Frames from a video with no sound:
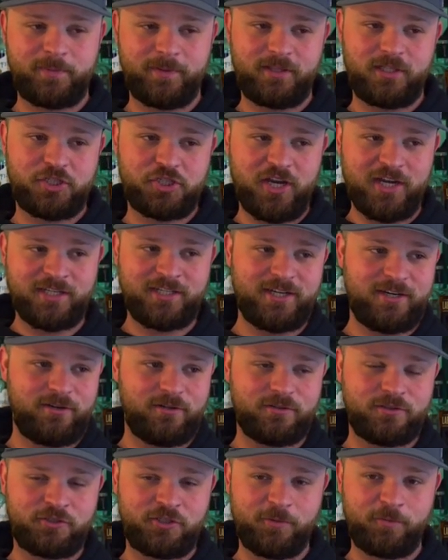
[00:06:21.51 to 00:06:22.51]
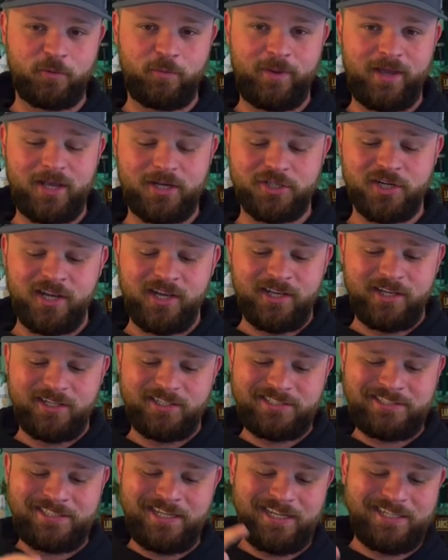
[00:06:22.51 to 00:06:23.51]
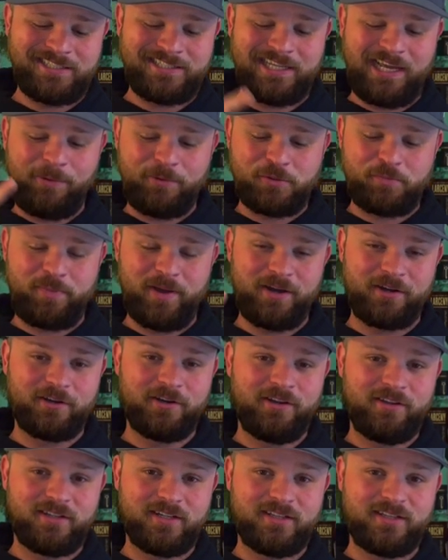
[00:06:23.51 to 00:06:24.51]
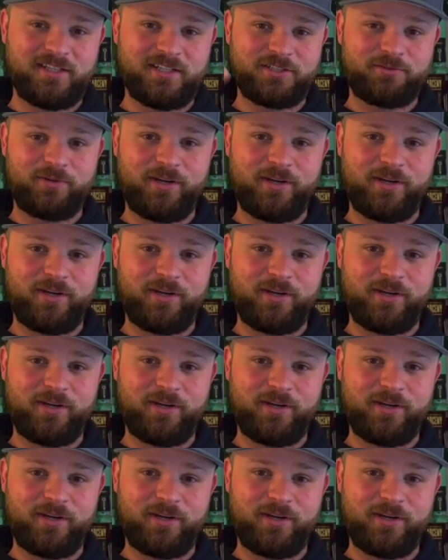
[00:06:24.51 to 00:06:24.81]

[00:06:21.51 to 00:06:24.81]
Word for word: But the Jack Daniels Triple Mash is 10 times better than this